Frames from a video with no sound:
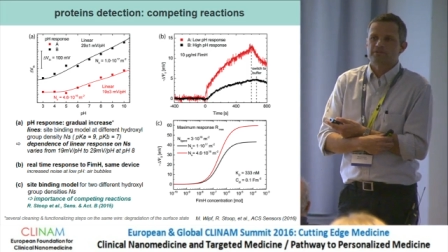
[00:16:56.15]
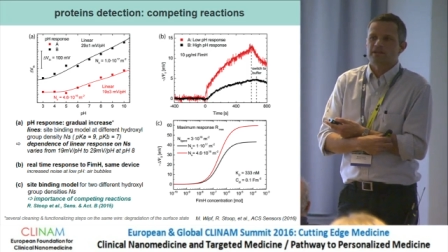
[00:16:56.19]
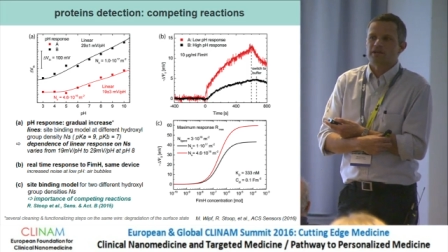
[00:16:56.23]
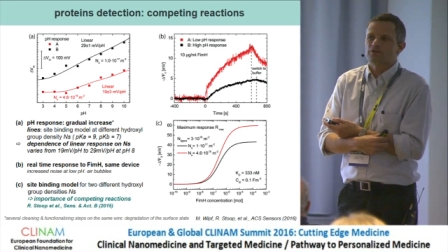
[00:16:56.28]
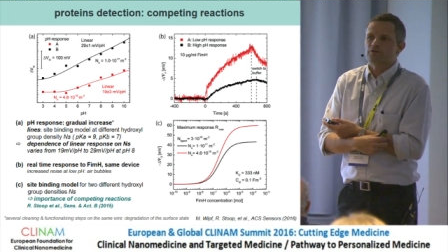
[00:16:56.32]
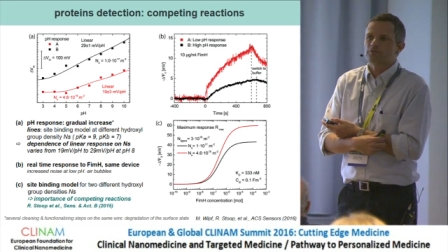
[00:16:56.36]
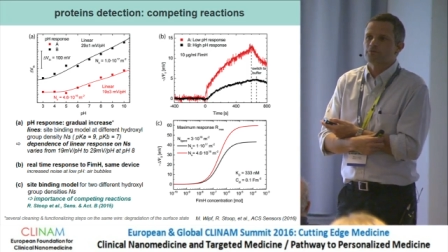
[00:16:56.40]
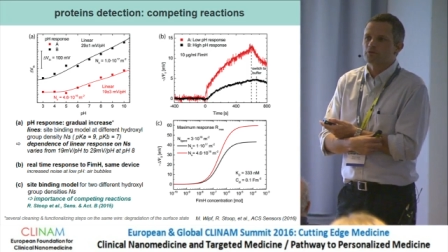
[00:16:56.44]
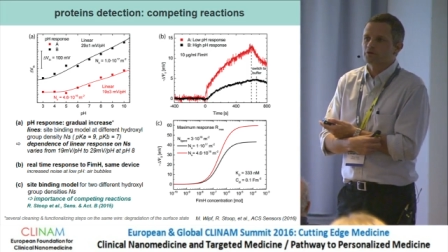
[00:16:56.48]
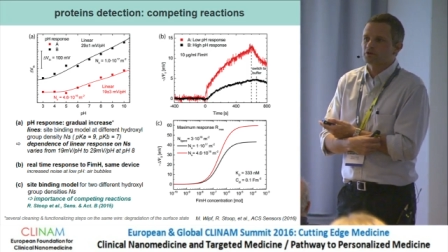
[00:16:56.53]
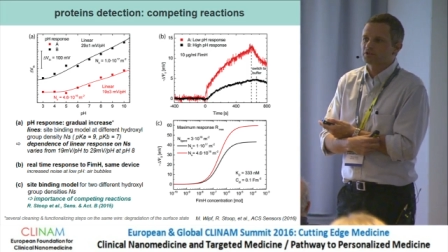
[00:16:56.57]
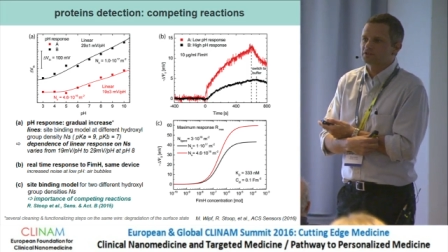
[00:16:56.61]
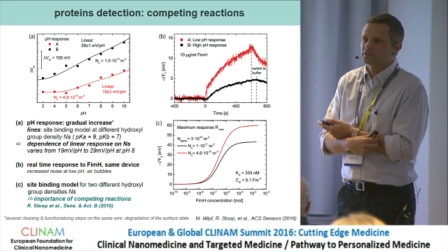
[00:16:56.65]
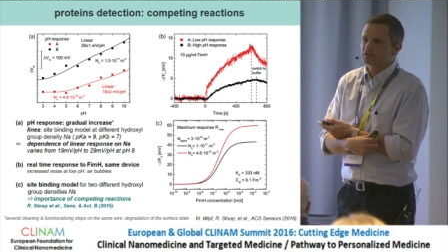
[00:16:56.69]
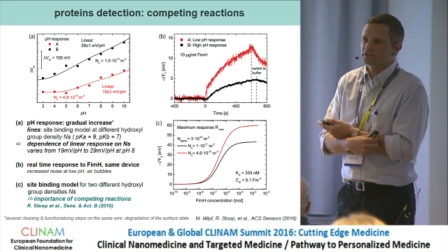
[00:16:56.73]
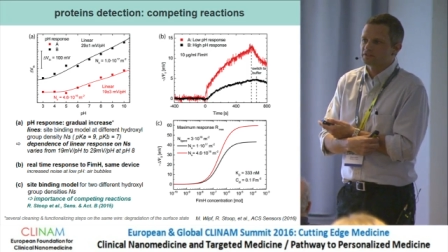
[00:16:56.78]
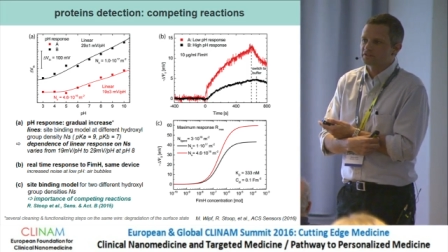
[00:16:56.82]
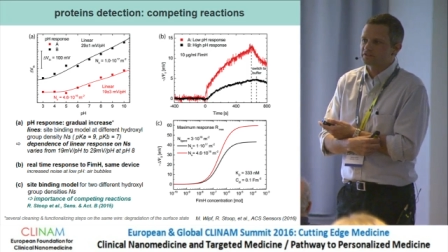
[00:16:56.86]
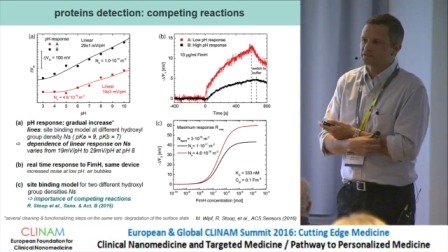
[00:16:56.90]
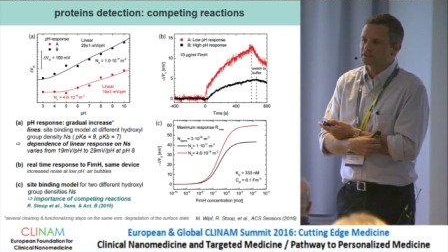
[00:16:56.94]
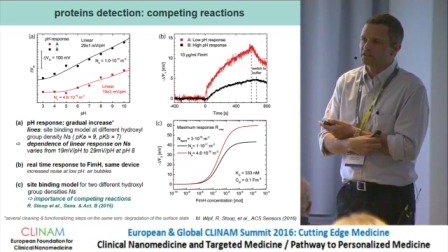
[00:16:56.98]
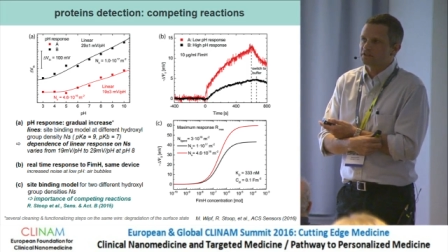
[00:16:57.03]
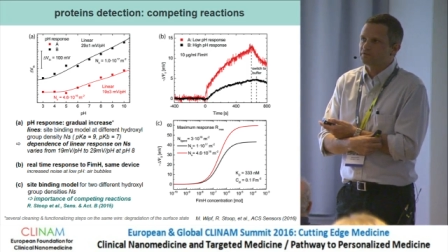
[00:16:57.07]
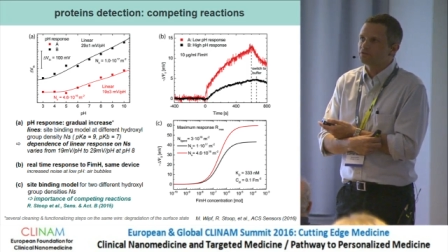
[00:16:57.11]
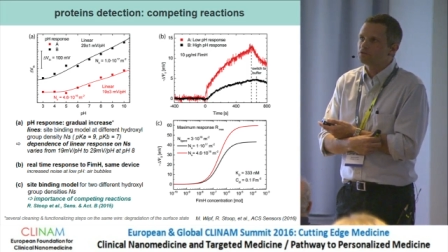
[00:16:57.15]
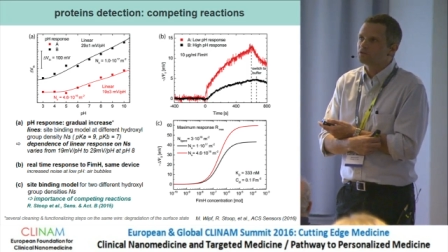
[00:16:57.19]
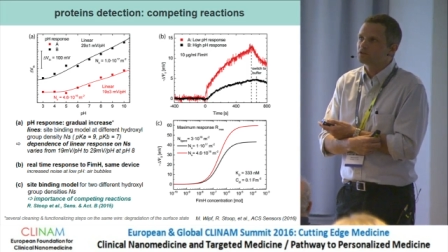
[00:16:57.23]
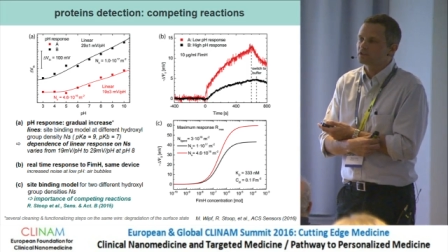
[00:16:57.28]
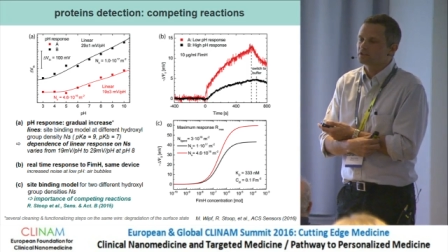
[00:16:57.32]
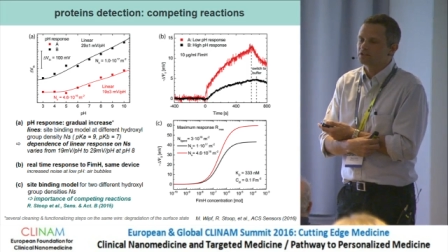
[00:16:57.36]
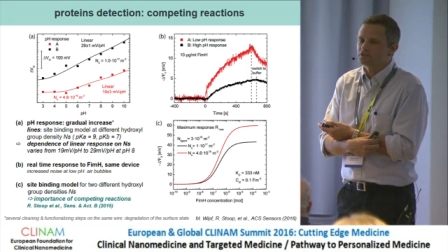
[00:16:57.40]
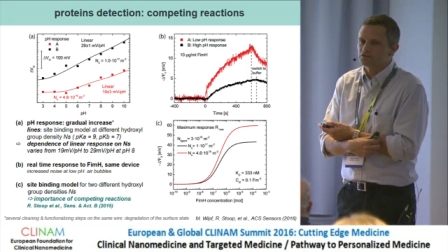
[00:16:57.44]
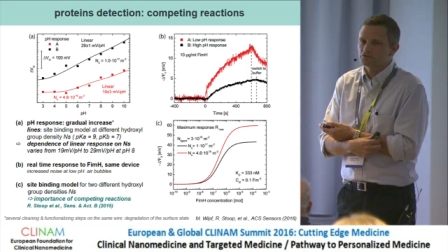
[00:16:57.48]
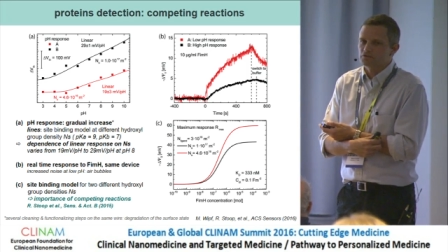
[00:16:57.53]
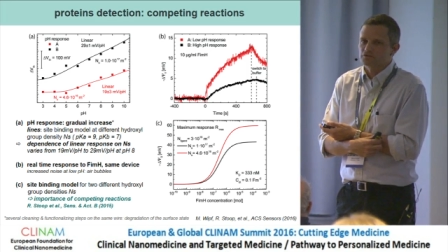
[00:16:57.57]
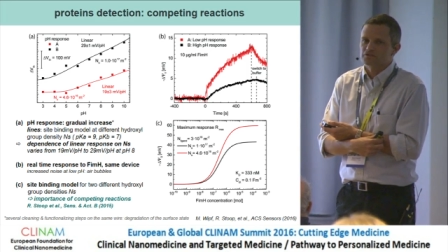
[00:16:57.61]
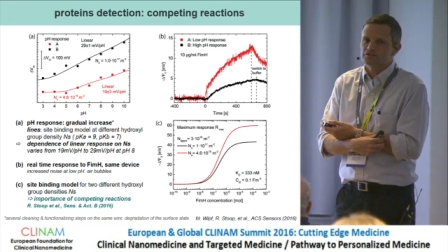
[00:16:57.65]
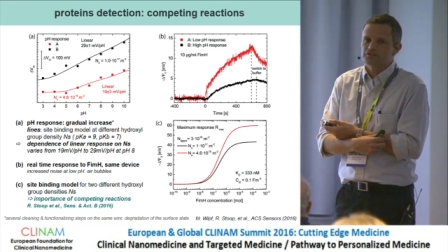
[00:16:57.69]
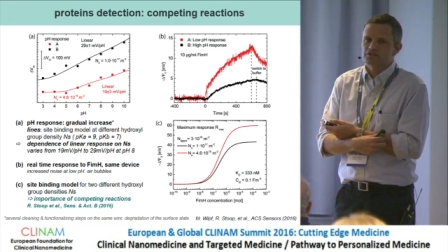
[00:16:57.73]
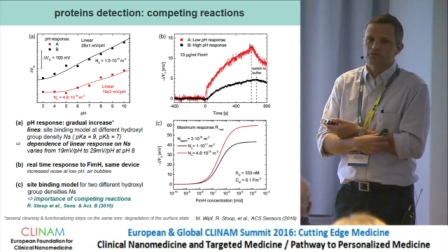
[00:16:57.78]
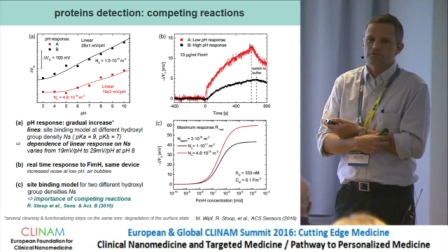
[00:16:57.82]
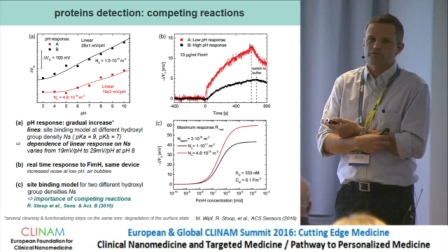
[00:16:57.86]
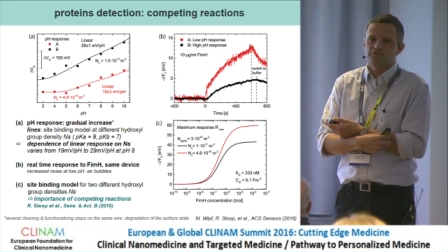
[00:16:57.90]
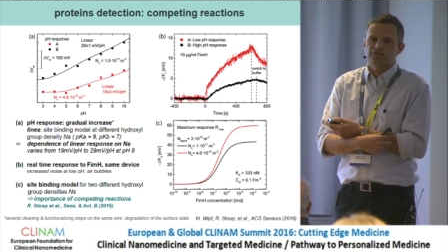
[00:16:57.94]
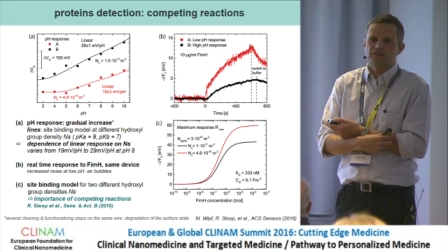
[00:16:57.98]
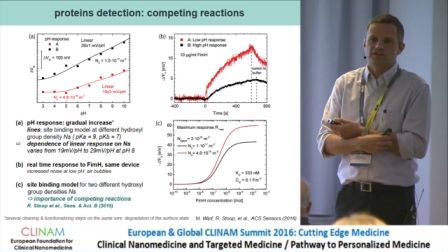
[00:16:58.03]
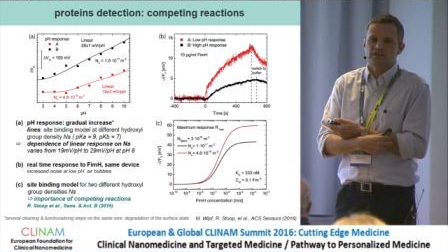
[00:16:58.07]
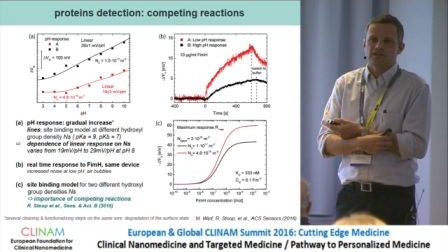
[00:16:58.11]
Now, the point is, if you can use
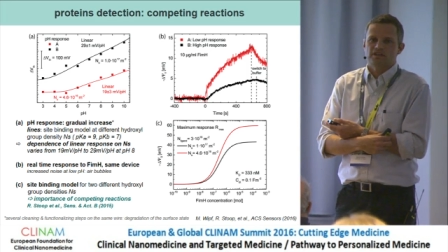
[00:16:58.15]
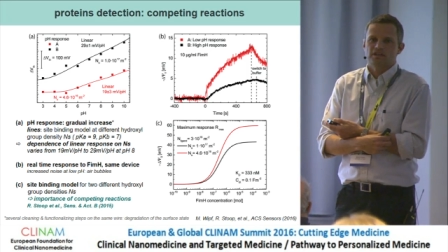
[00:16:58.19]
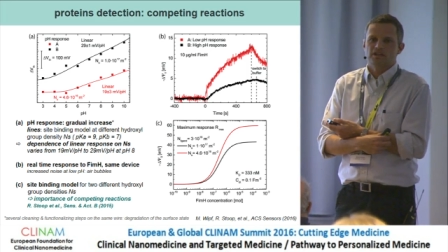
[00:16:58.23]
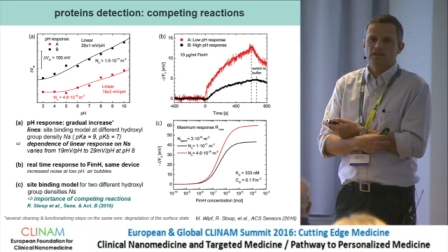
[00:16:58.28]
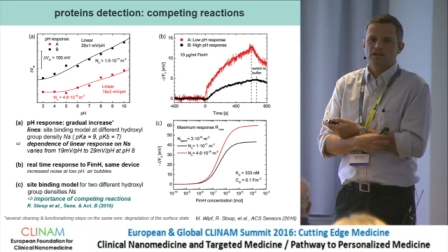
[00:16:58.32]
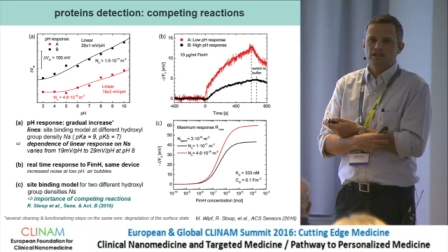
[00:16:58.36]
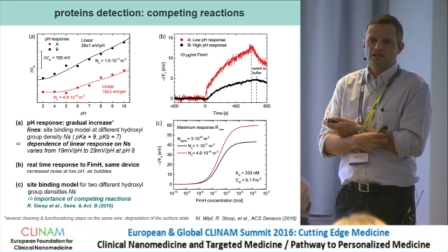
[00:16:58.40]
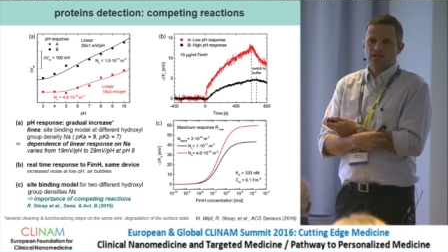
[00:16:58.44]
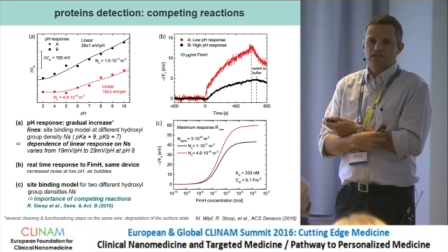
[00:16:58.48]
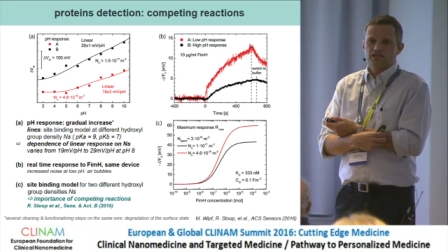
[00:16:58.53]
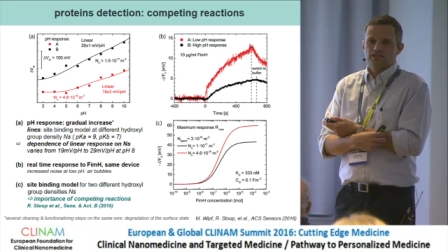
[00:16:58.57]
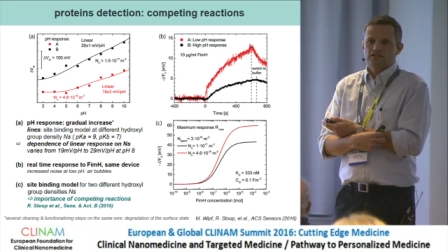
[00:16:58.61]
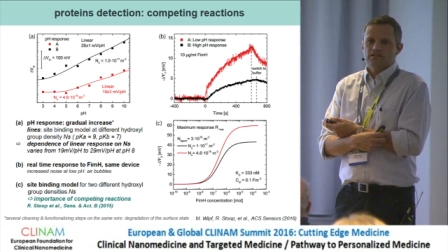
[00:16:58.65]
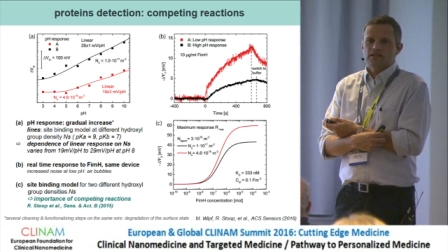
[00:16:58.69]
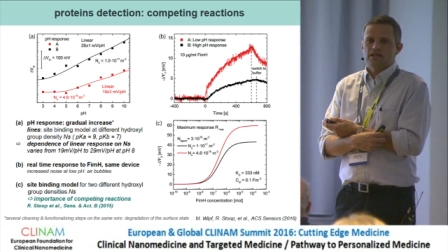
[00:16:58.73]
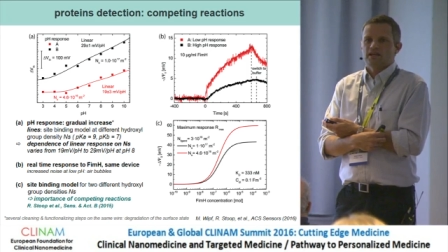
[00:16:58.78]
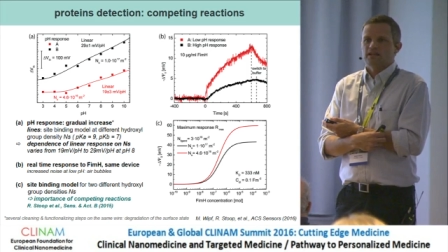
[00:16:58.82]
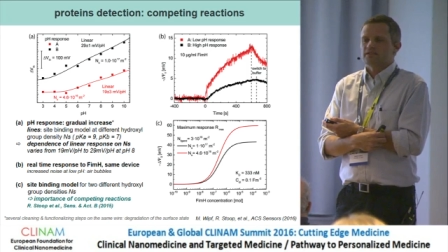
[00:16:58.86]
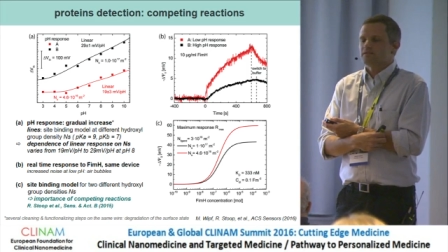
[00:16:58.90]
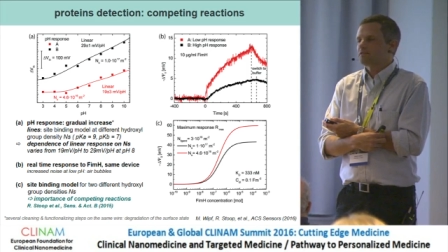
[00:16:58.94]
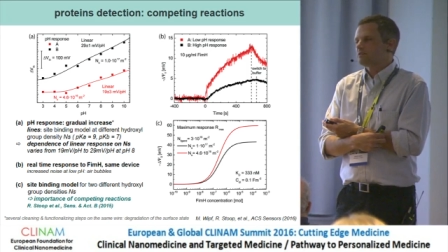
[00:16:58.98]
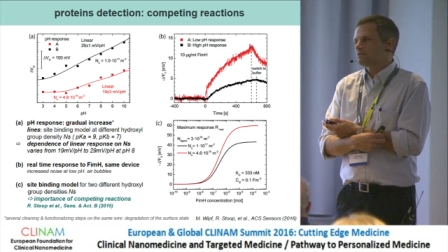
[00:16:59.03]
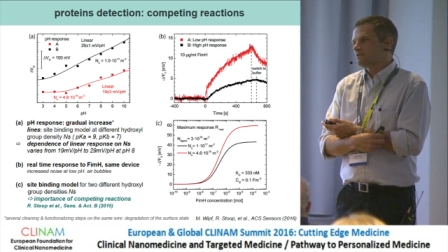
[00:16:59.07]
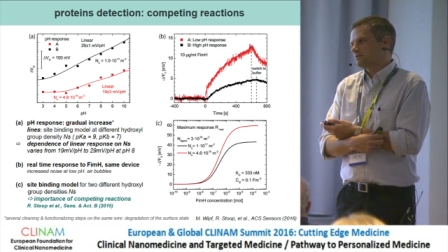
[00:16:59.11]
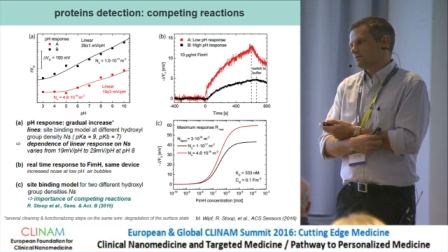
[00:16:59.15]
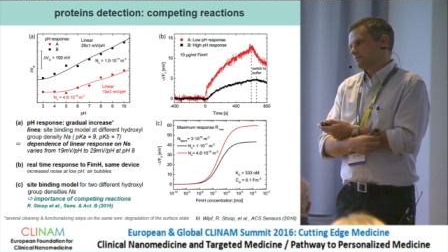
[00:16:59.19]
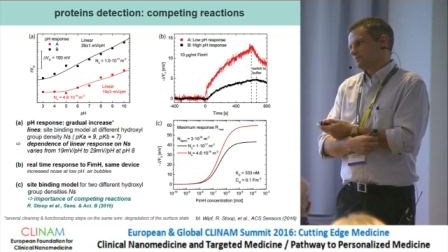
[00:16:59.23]
something that